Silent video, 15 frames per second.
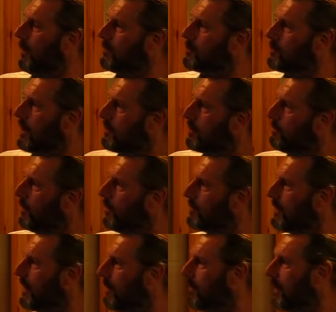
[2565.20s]
past
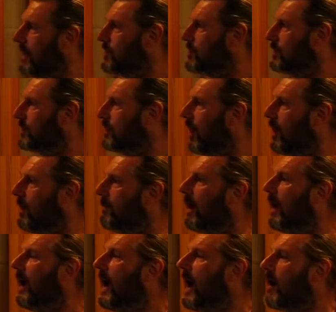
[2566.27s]
transports and ammunition column,
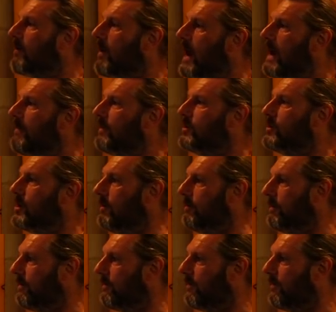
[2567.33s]
arrive at dump at